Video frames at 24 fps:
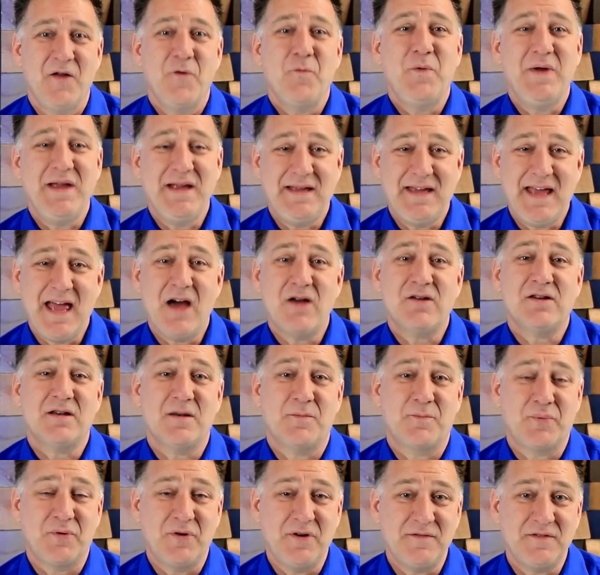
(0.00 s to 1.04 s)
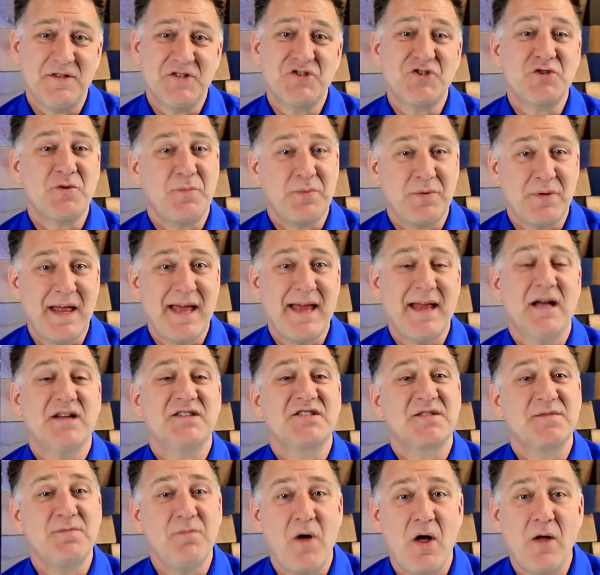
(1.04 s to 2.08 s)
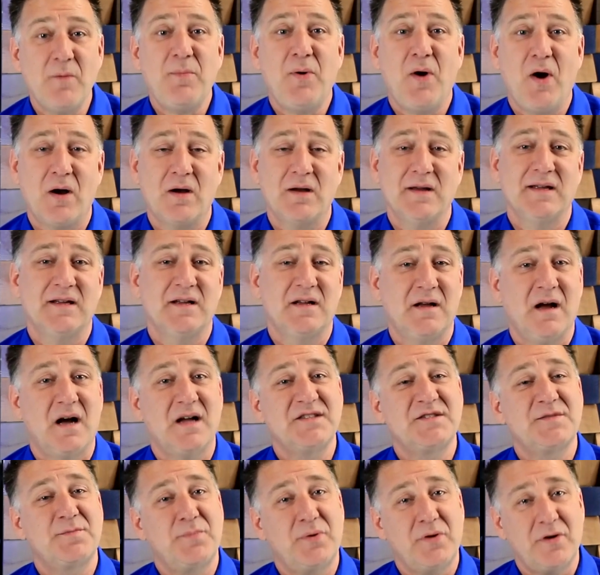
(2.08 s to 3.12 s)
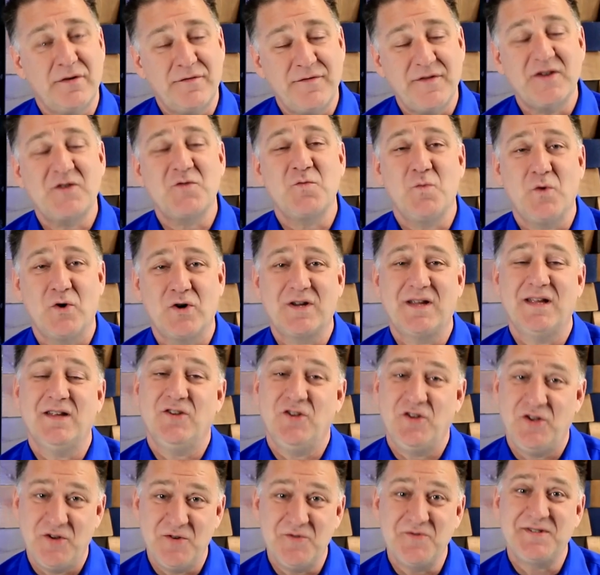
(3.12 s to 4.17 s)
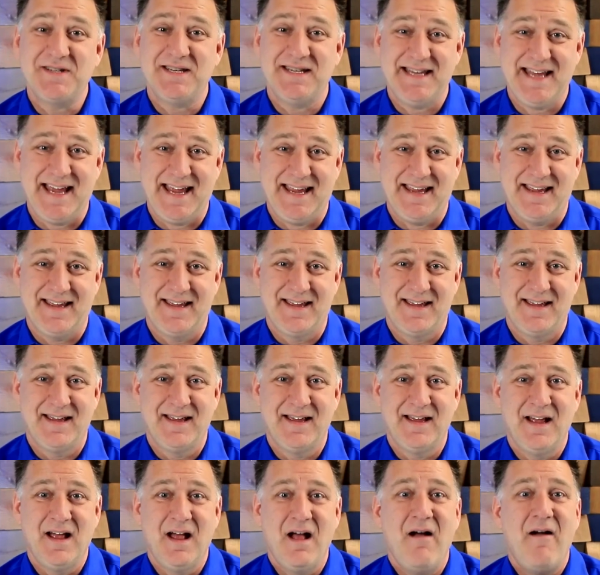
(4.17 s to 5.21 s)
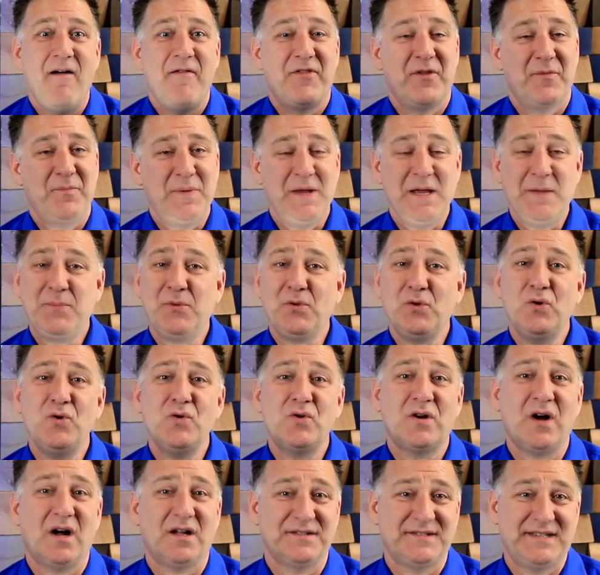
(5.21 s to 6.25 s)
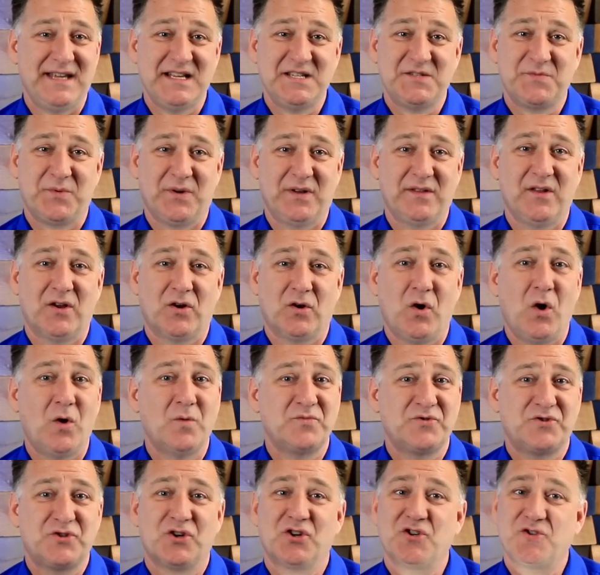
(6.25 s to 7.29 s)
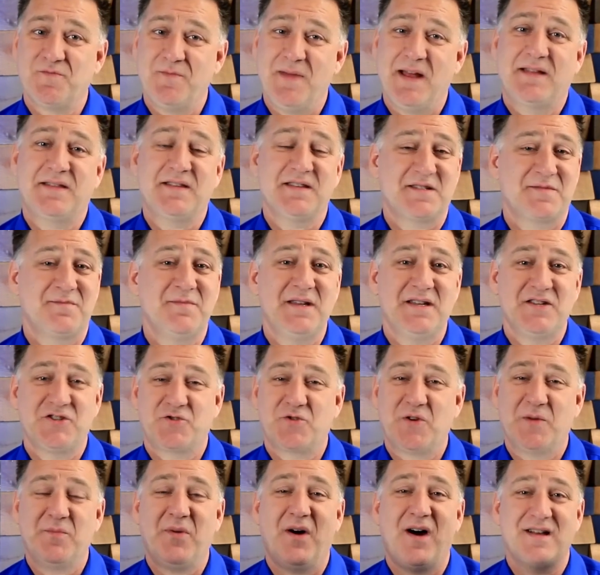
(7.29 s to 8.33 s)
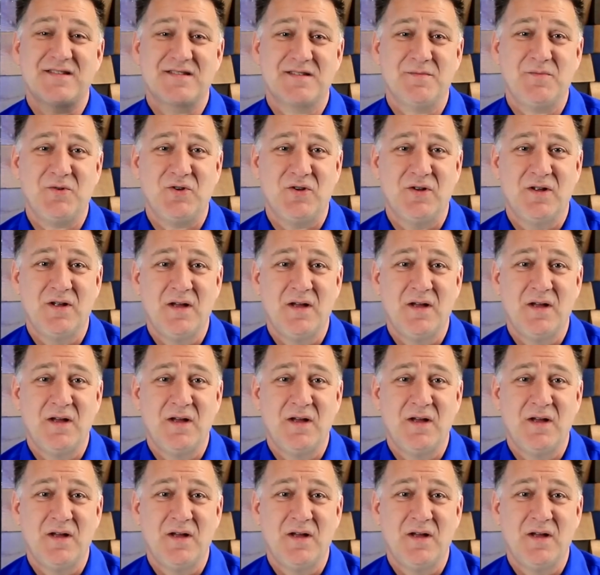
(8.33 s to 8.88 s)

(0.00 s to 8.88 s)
We count it a privilege to play a small part in God's perfect work in you today. The people who call Dayspring their home church make this ministry possible.